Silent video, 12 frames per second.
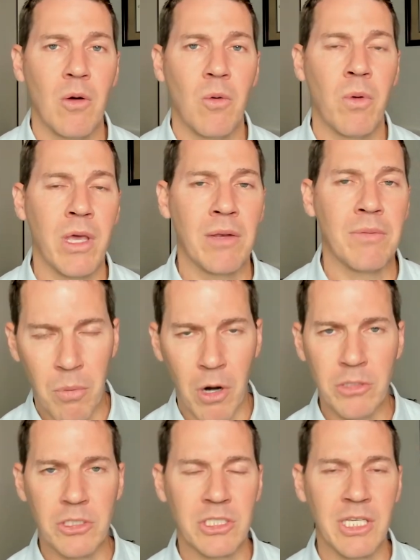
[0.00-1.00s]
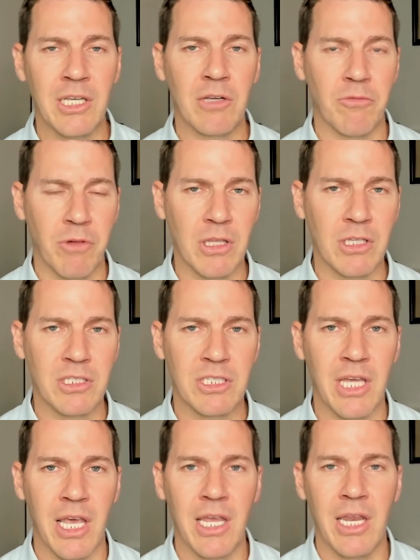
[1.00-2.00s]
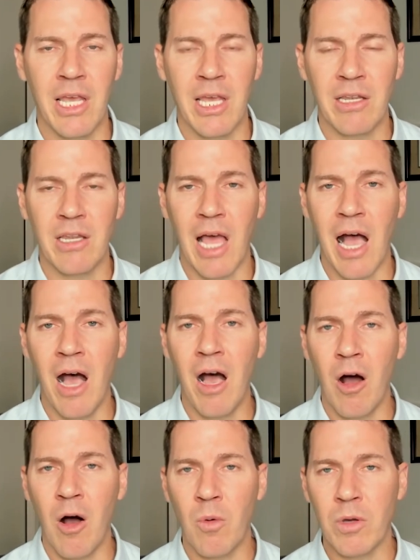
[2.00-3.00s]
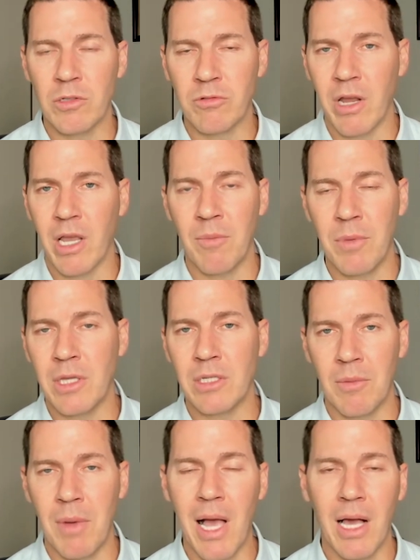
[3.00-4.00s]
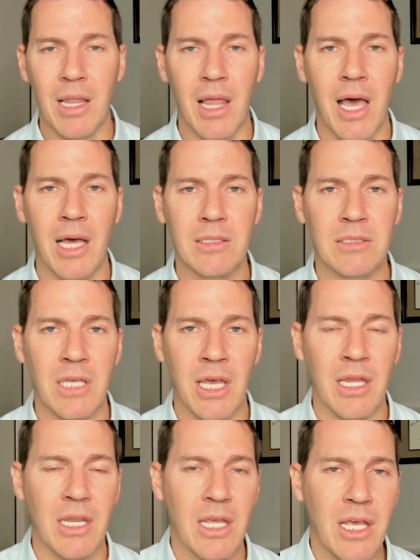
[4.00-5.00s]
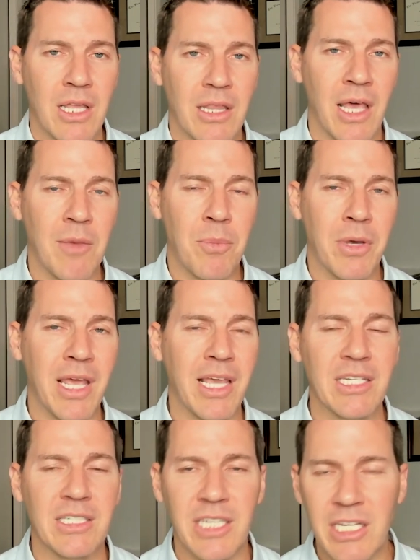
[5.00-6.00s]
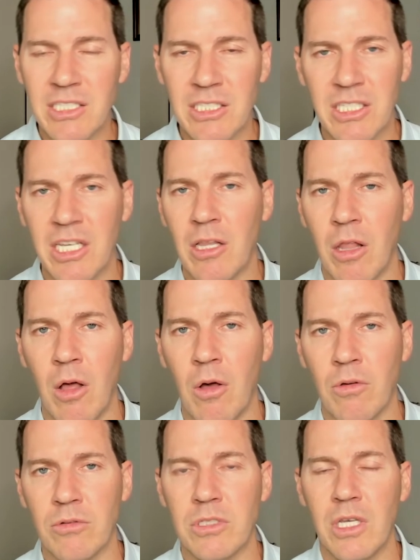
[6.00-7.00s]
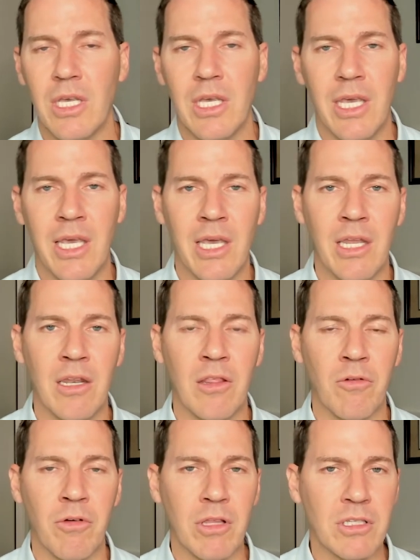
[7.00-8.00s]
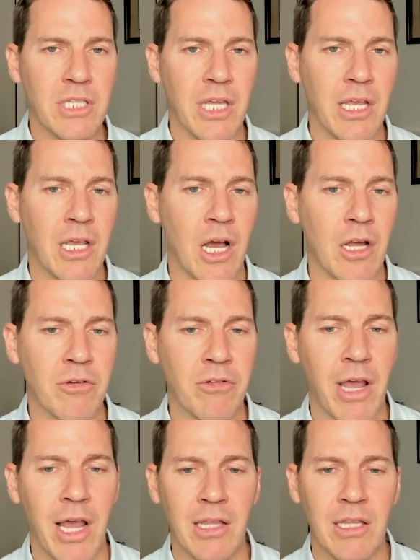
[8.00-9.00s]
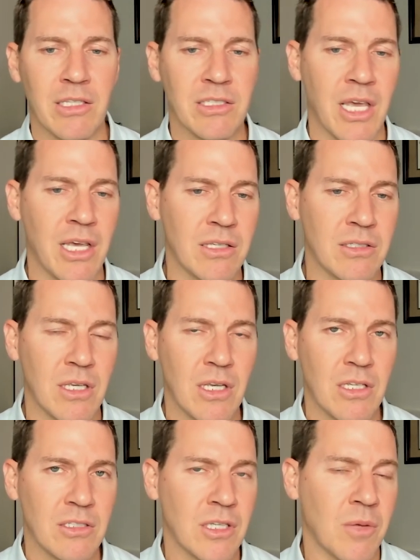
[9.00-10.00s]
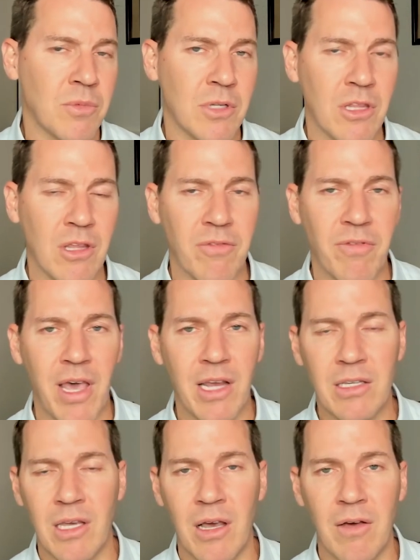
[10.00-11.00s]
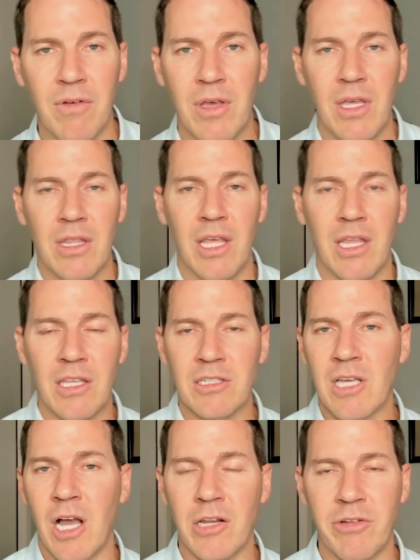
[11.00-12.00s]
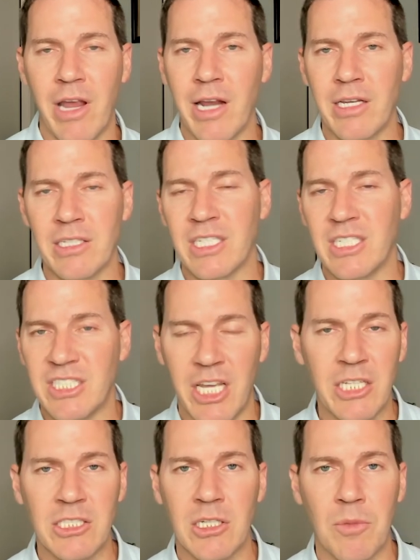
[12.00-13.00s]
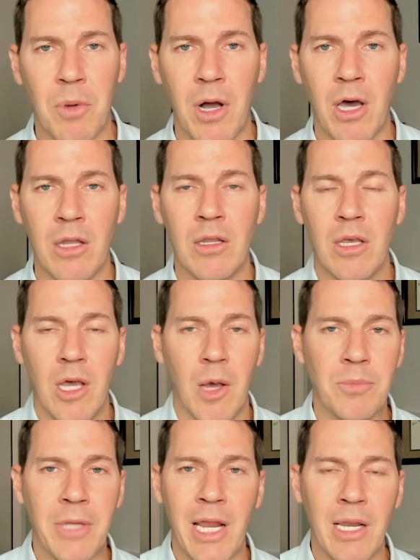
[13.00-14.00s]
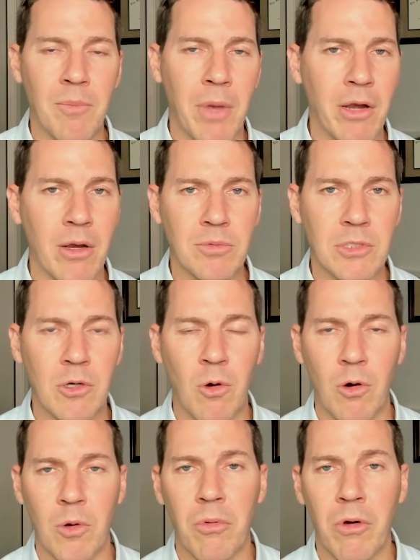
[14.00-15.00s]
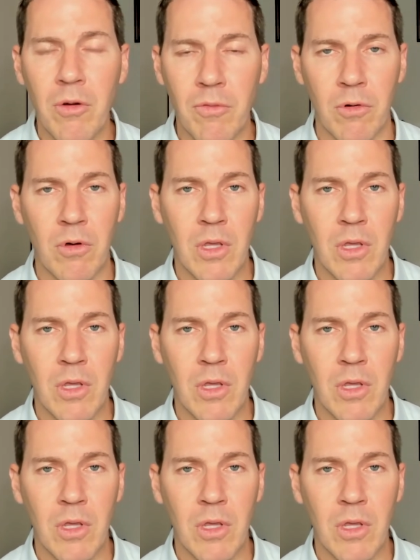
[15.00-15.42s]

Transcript: when purchasing real estate, and I always recommend to my clients that they put a contingency clause in the real estate contract that says something to the effect of that this contract is contingent upon obtaining bankruptcy court approval.